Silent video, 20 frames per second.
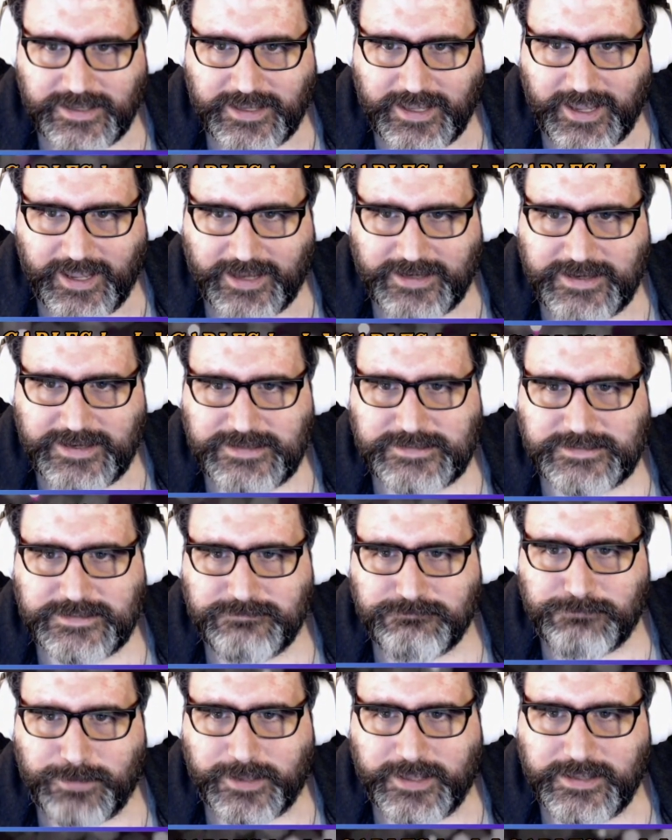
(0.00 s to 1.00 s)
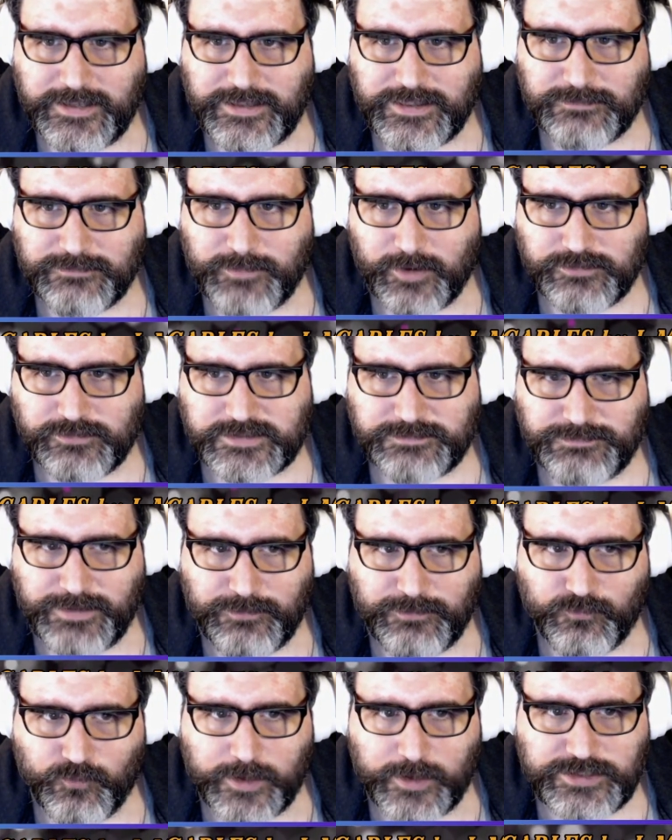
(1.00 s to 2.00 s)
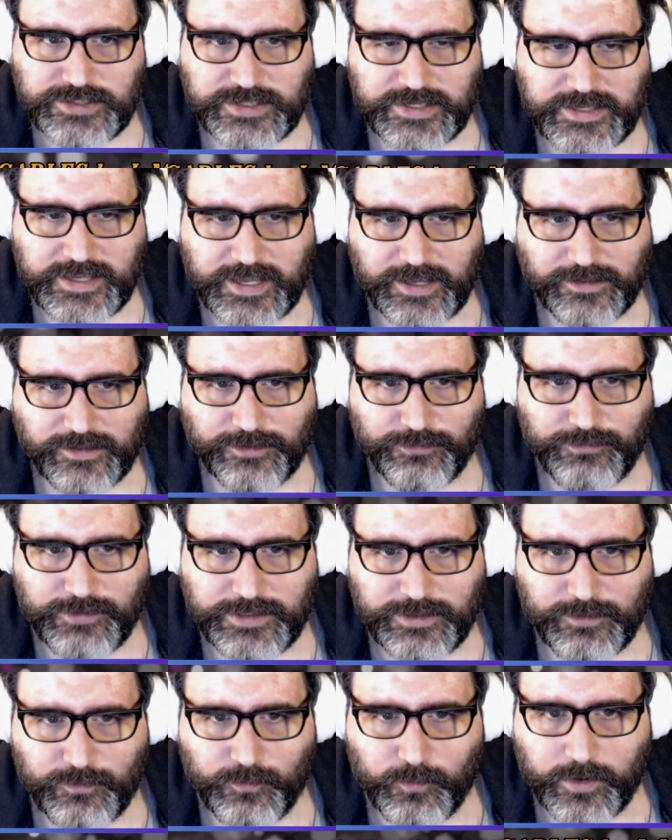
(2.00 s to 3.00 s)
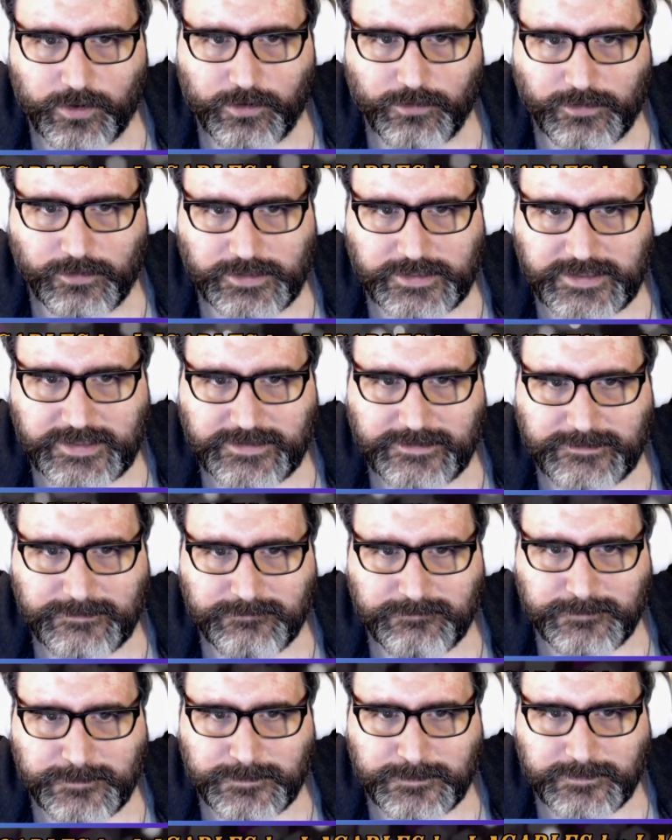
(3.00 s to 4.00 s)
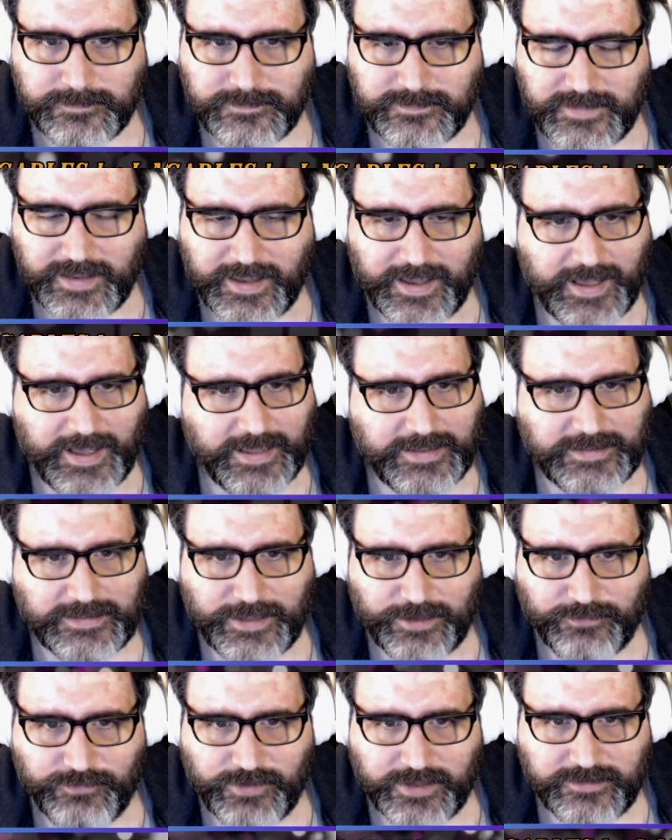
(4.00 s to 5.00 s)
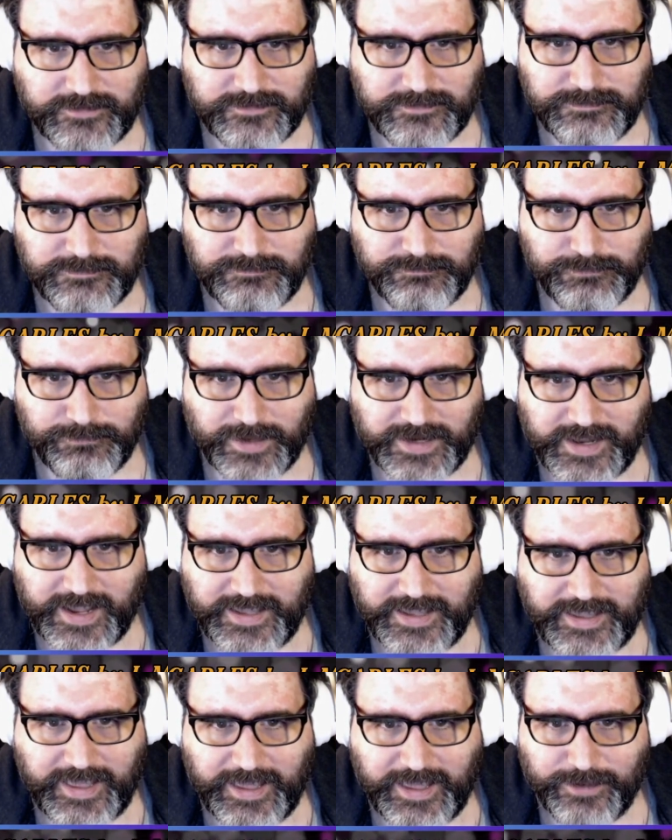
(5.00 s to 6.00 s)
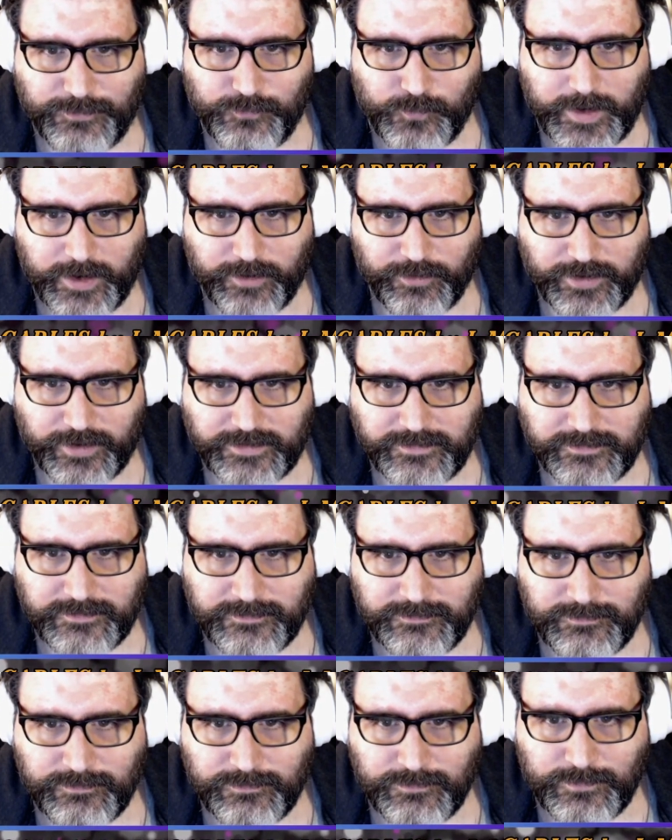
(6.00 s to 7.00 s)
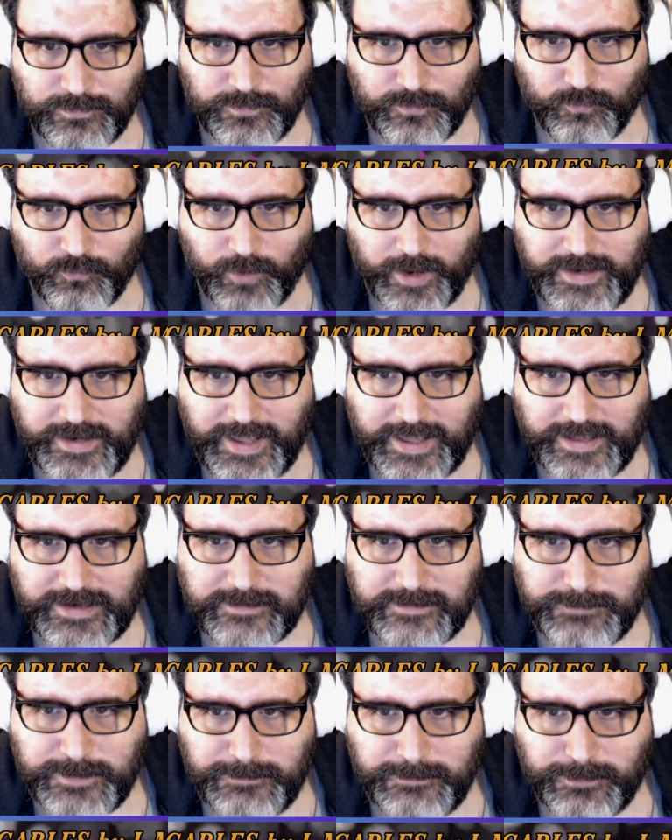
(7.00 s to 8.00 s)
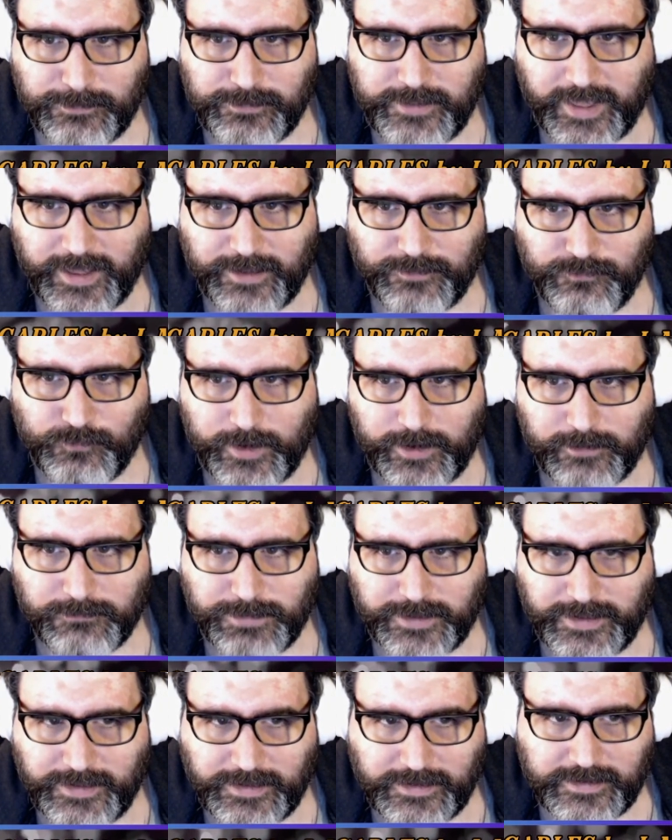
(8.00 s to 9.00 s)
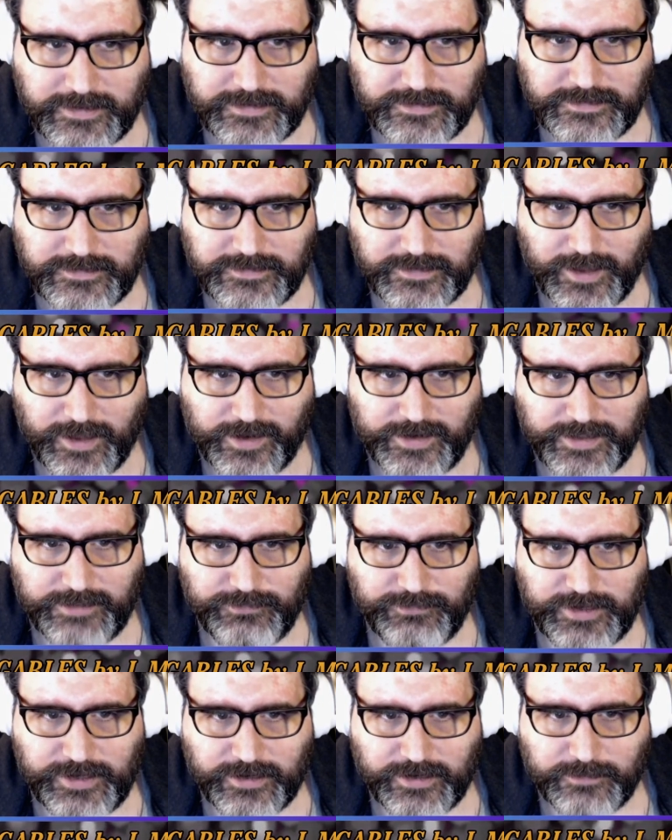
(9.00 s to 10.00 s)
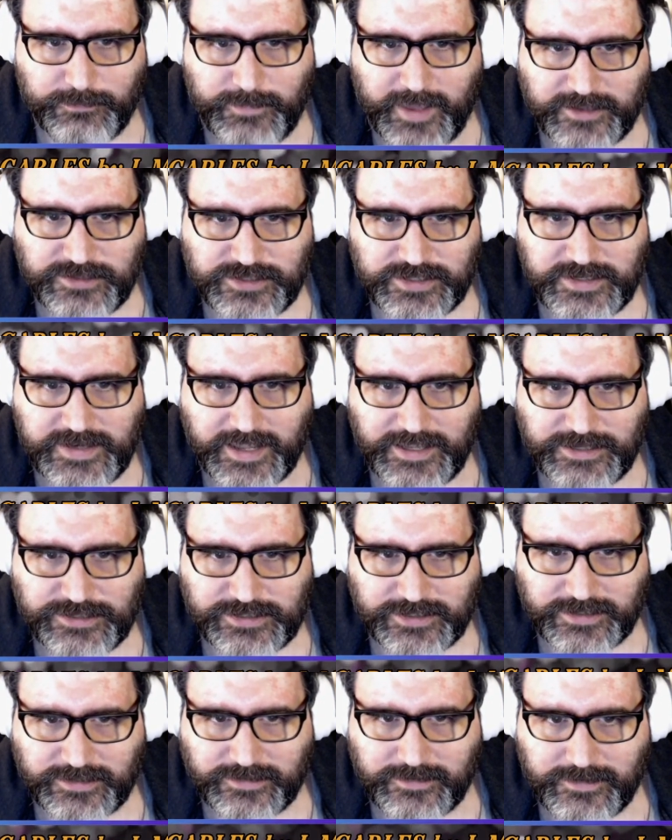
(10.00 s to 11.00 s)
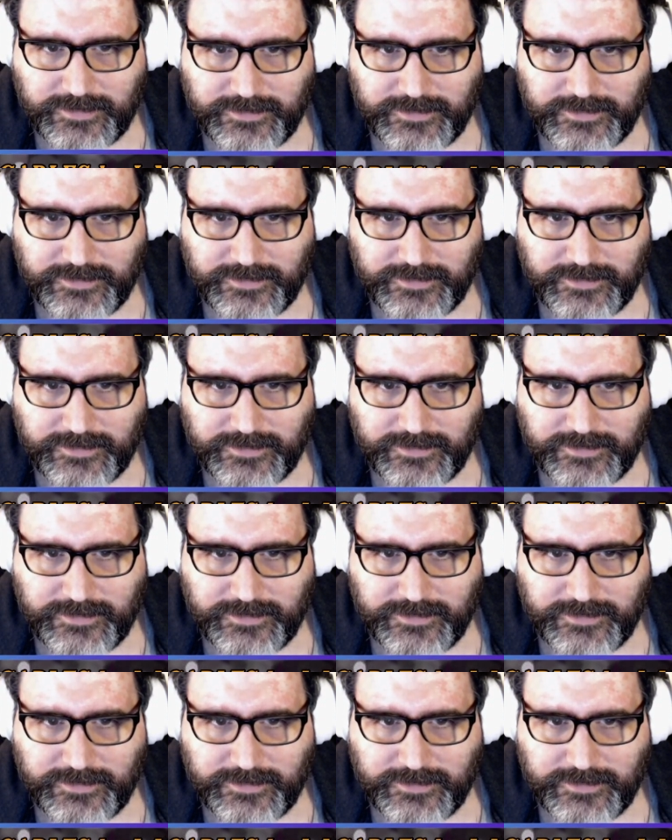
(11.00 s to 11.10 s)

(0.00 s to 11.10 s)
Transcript: And isn't pink the most bewitching color in the world? I love it, but I can't wear it. Red-headed people can't wear pink, not even in imagination.